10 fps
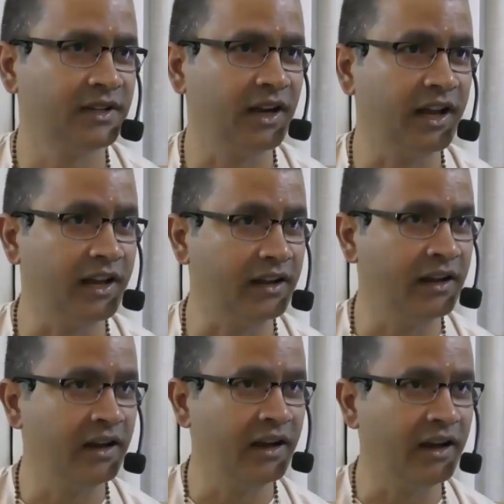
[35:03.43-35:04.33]
Like
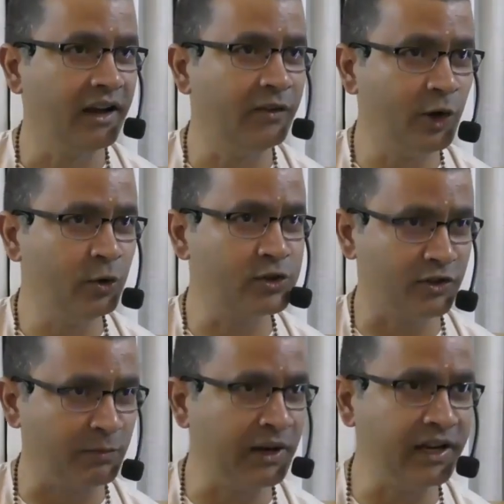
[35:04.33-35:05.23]
evolutes
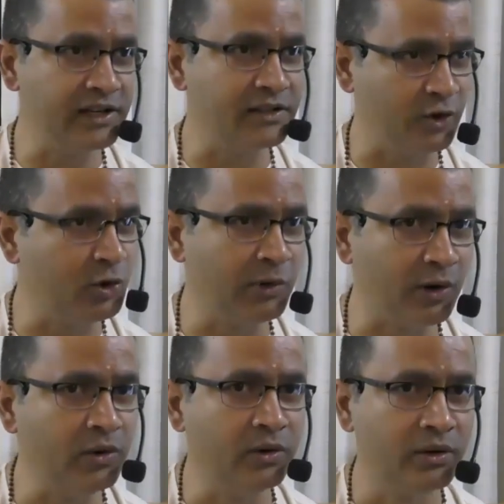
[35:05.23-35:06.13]
of monkeys are human,
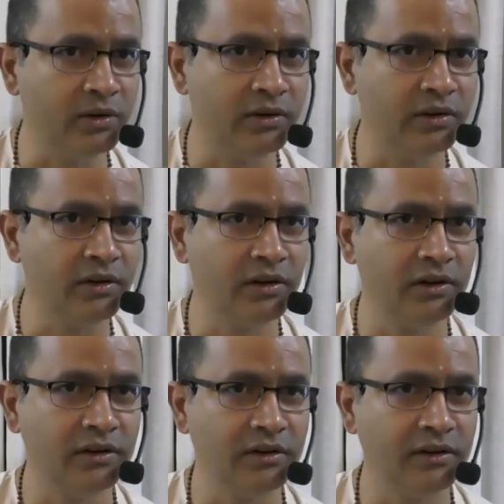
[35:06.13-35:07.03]
no?
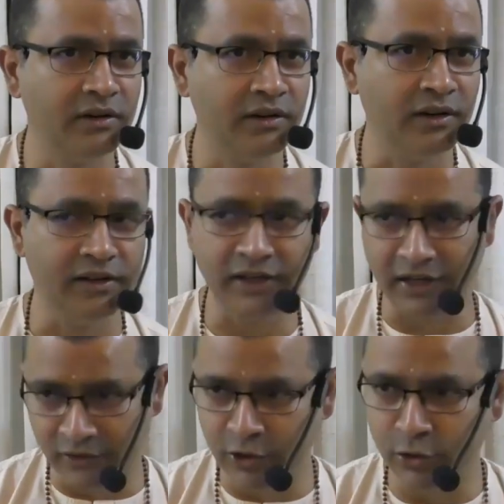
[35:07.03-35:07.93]
Like that
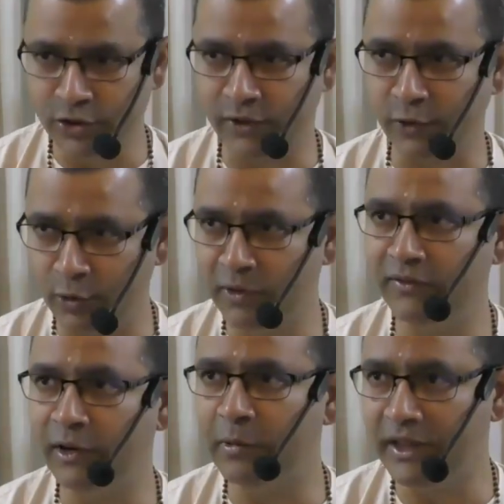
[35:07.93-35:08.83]
evolutes of human
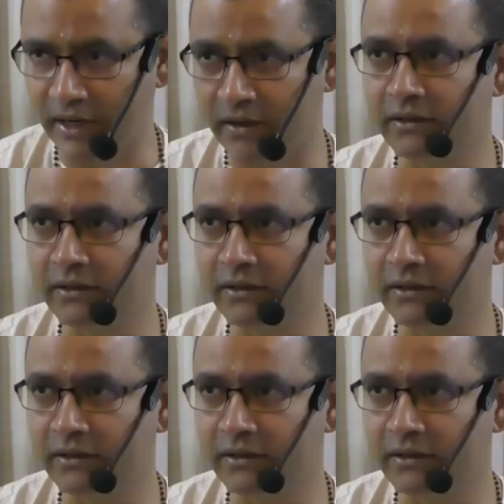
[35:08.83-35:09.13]
will be that.